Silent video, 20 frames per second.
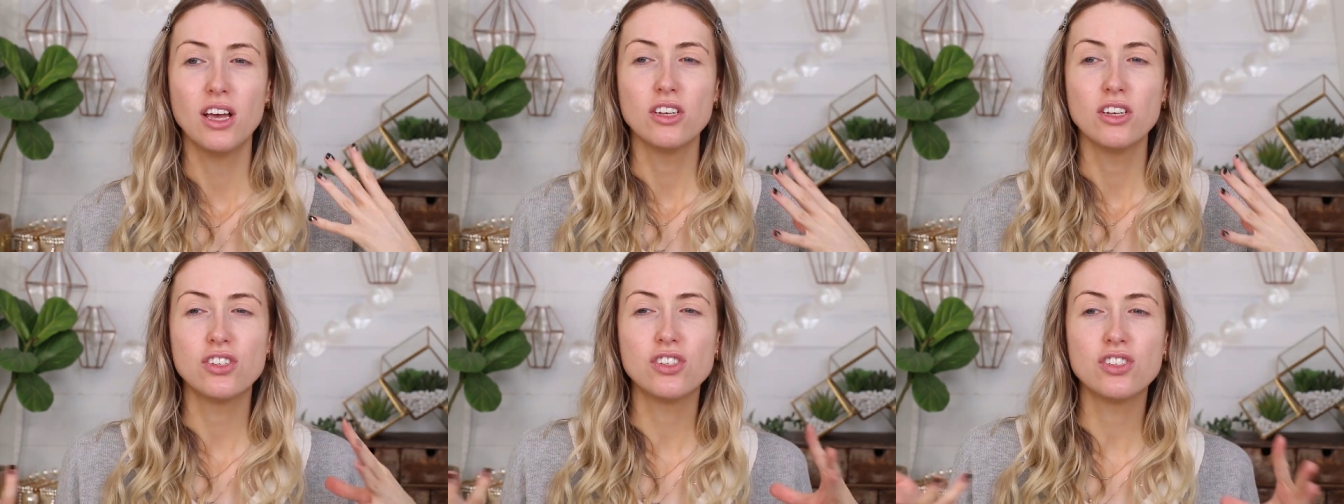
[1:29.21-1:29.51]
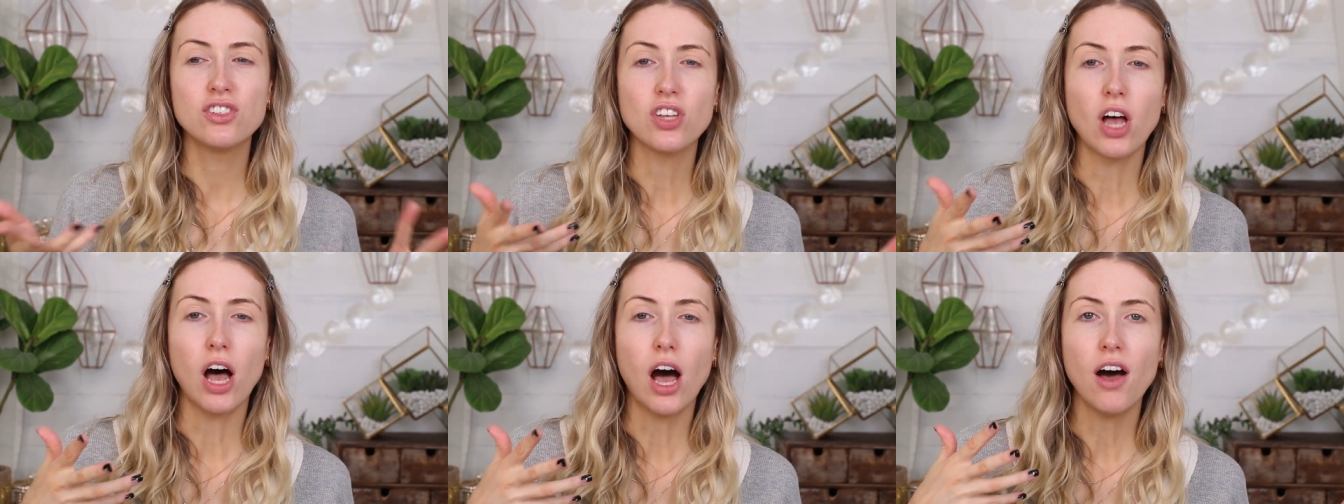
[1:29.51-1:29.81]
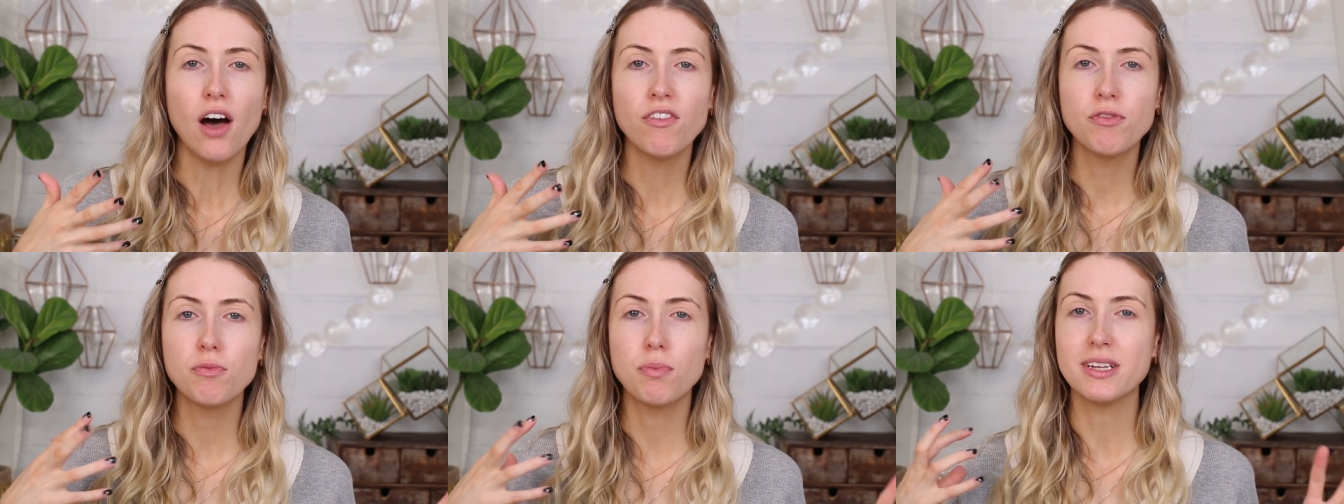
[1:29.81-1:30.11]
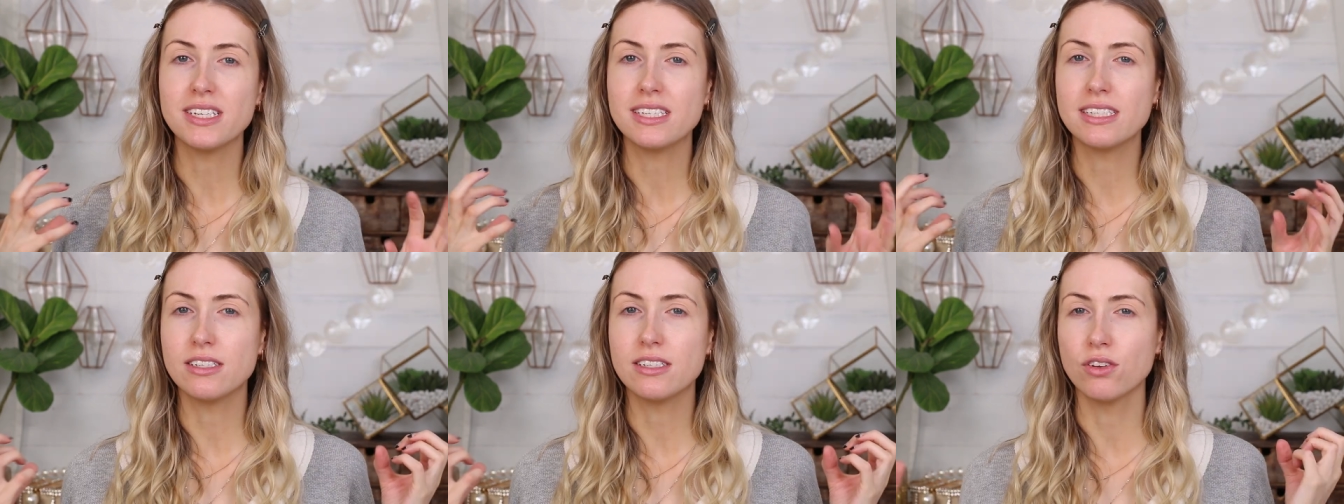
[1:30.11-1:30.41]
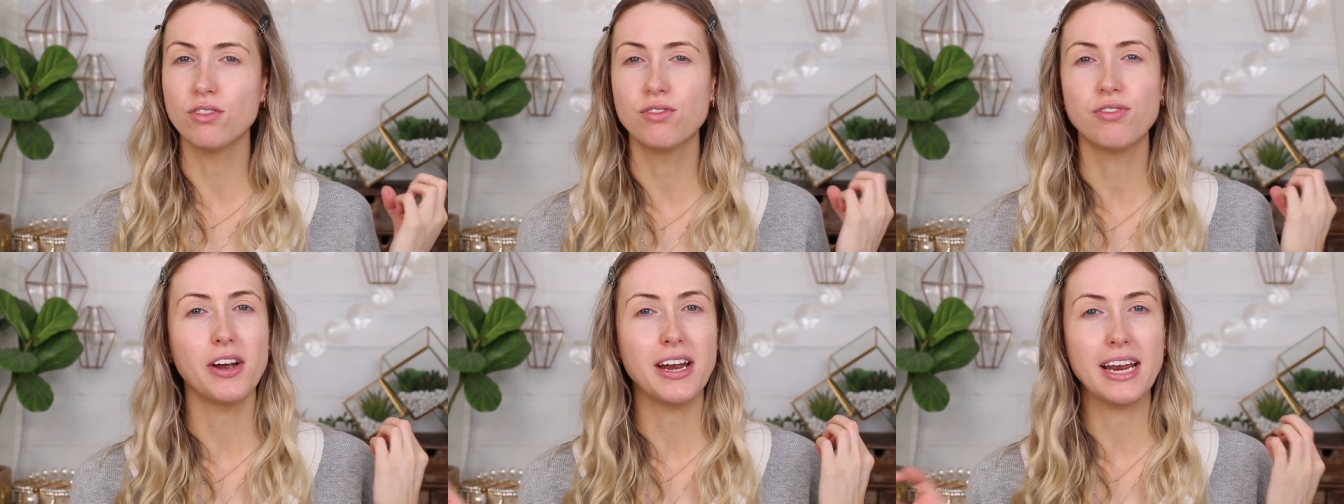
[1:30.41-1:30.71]
soft, but
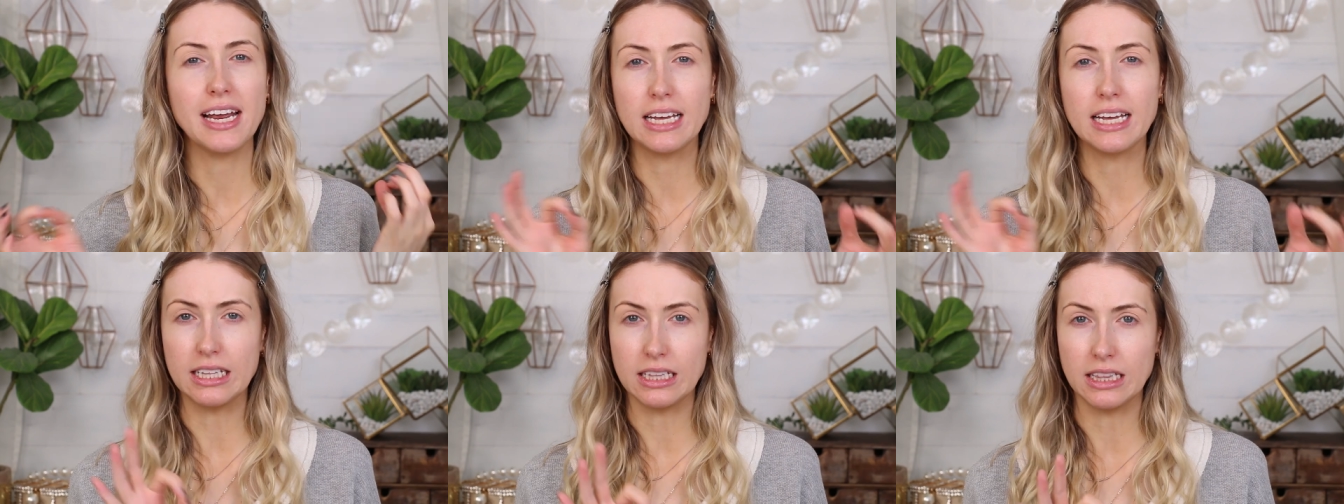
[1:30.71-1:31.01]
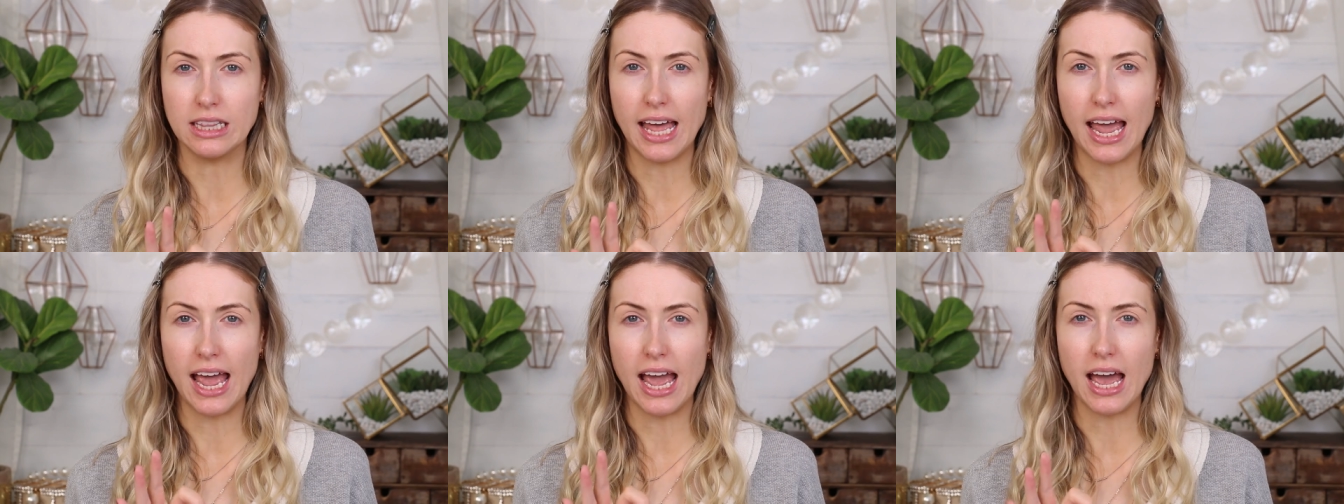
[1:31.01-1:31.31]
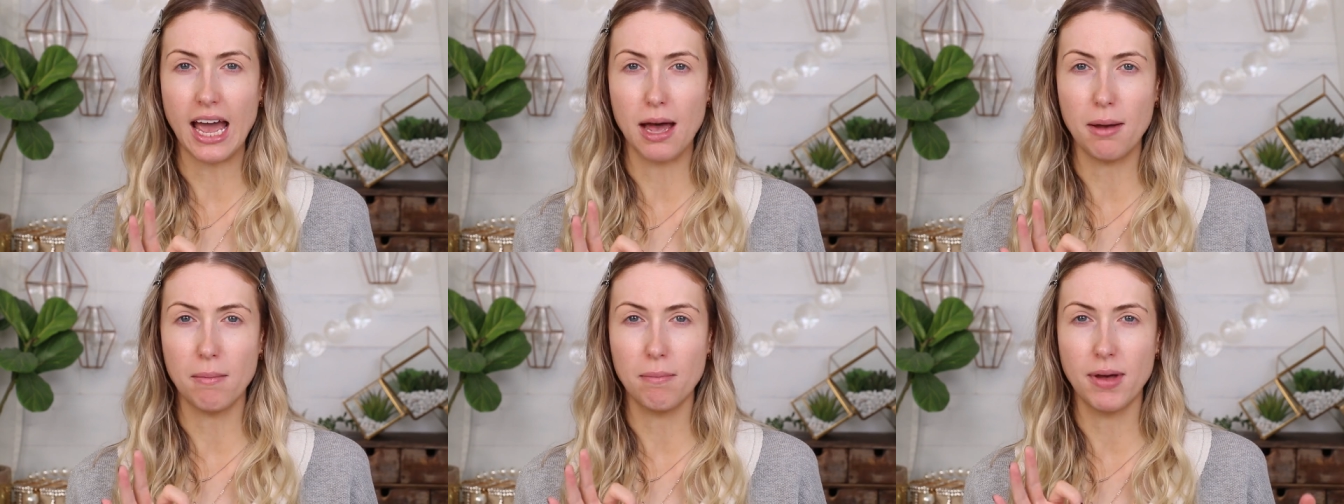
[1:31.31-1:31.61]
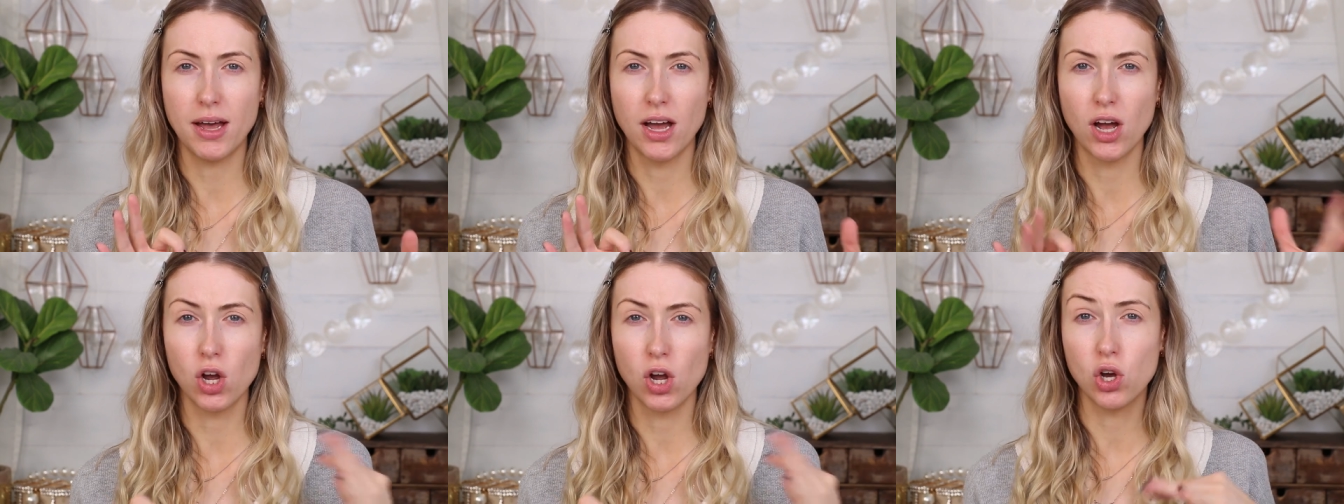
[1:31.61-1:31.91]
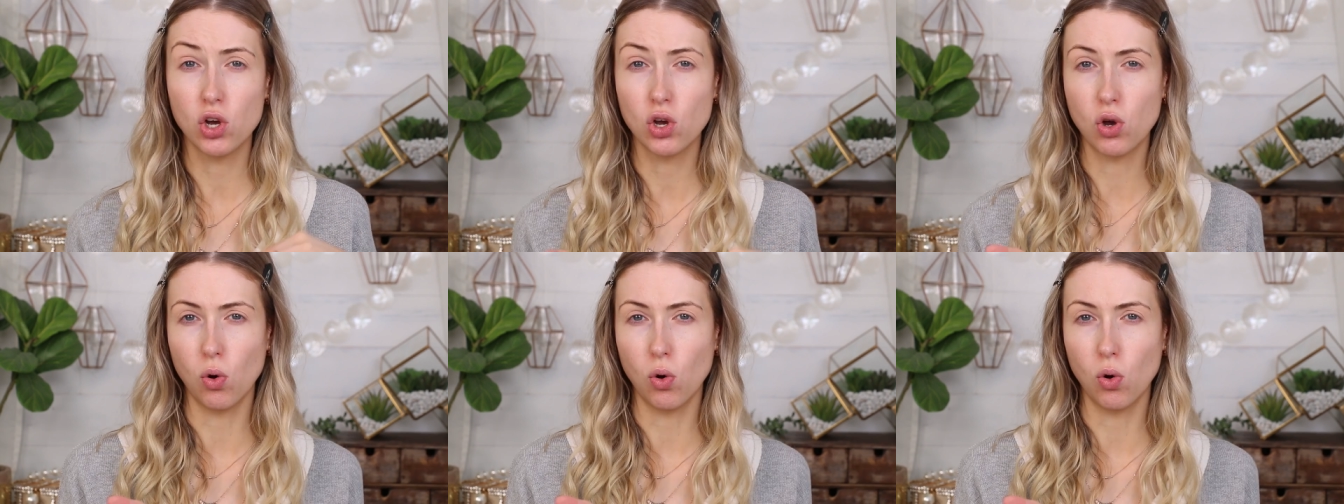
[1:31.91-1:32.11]
still very glam,